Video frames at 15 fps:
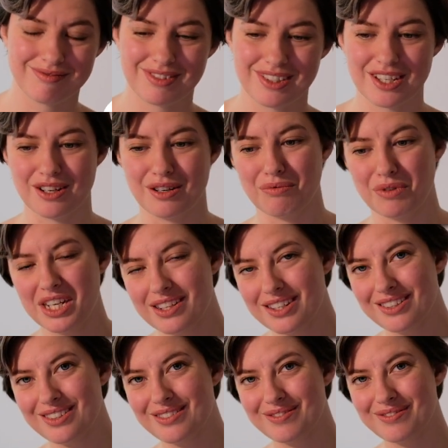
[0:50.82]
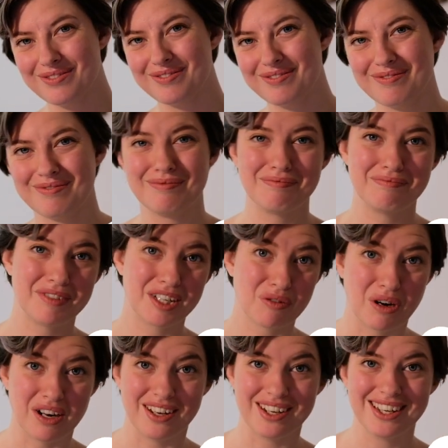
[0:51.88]
It's kind of weird.
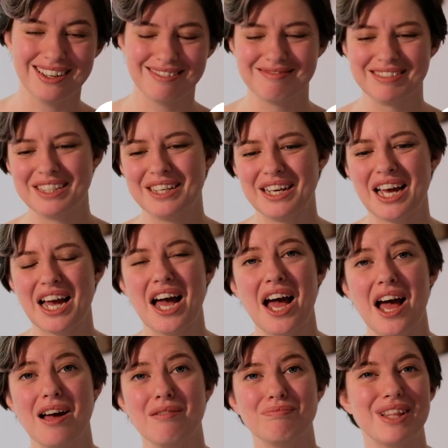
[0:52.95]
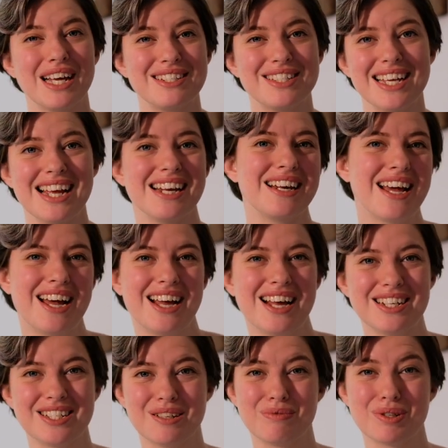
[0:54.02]
Quite like it. Um, that's it. Uh,
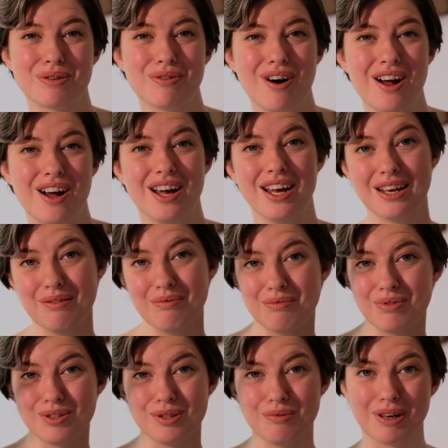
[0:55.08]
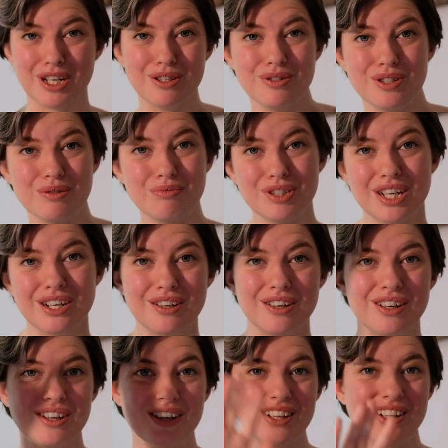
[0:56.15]
subscribe to my YouTube channel,
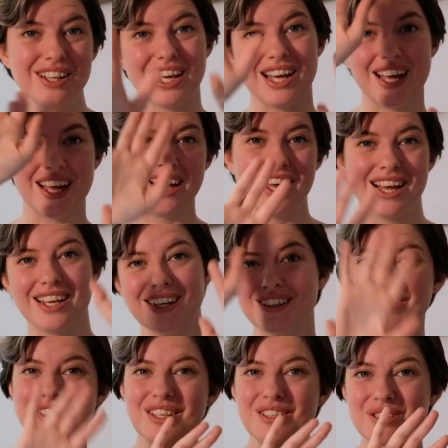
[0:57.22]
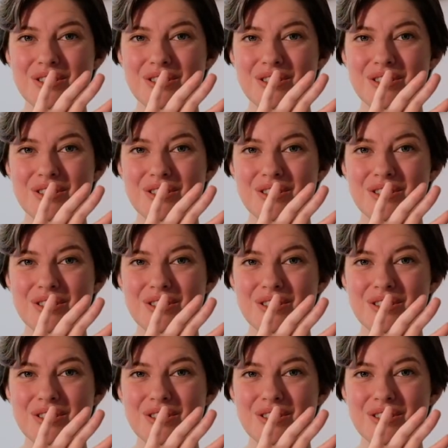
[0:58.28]
and I'll see you